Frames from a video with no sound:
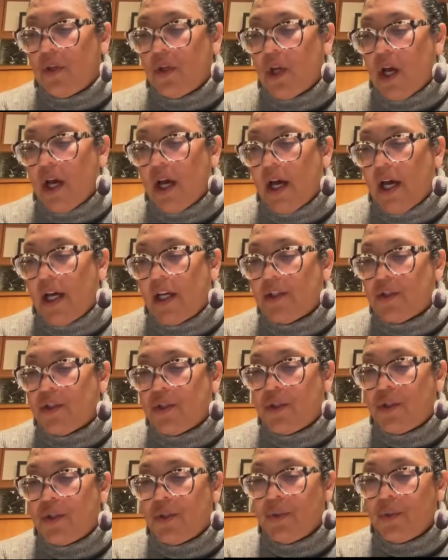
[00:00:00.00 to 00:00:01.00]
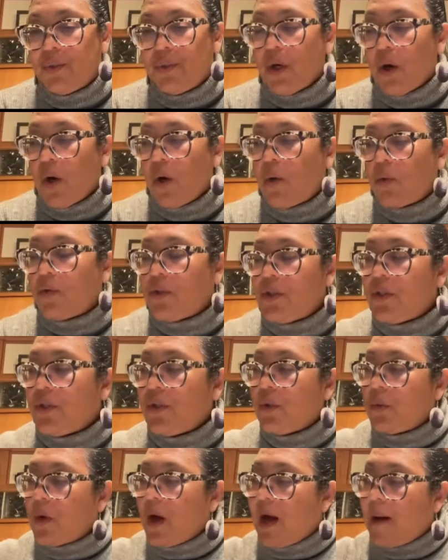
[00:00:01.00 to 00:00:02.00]
to go
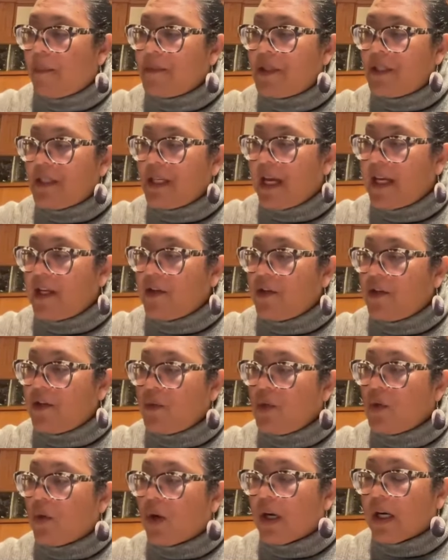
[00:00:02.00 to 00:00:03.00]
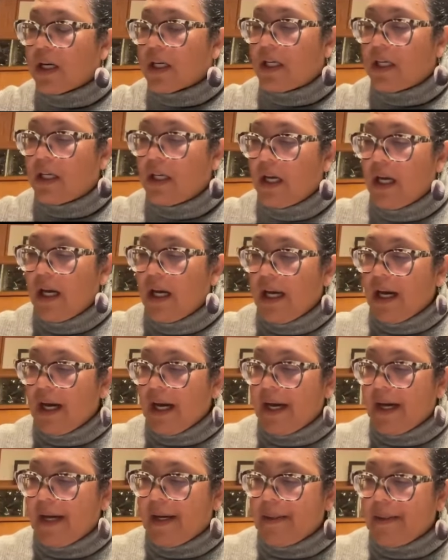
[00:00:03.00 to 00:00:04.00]
to upstate New York
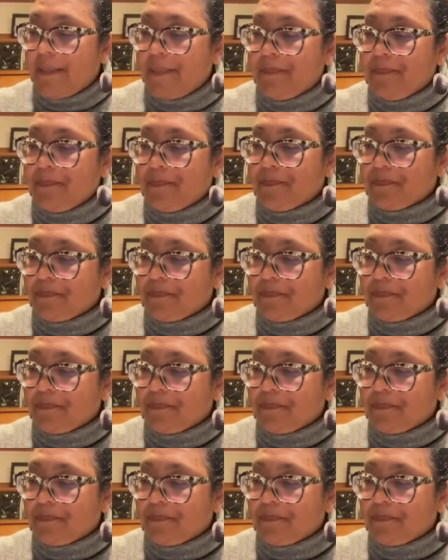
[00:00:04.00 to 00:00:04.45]
and